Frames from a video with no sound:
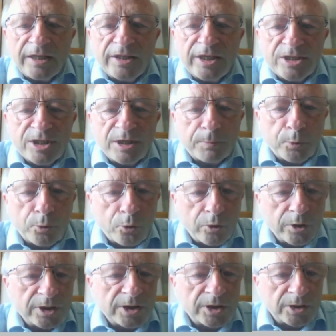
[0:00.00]
there's the
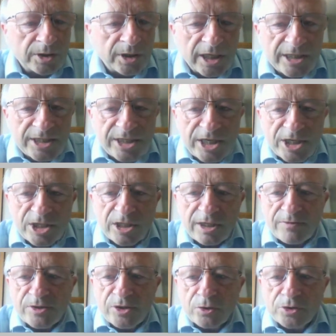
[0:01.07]
poor internalization
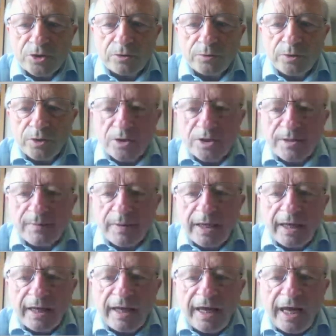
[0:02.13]
of social rules,
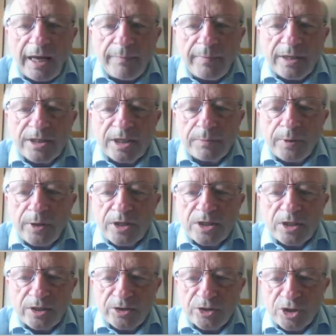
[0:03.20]

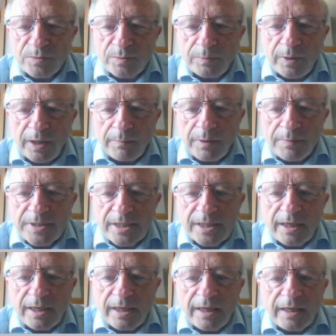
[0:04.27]
interpersonal adjustment problems.
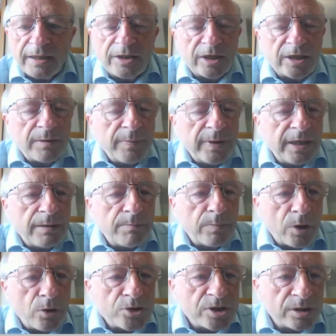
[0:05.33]
There can be an
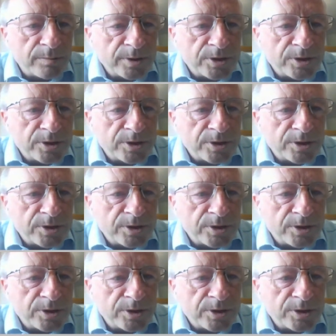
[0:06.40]
emotional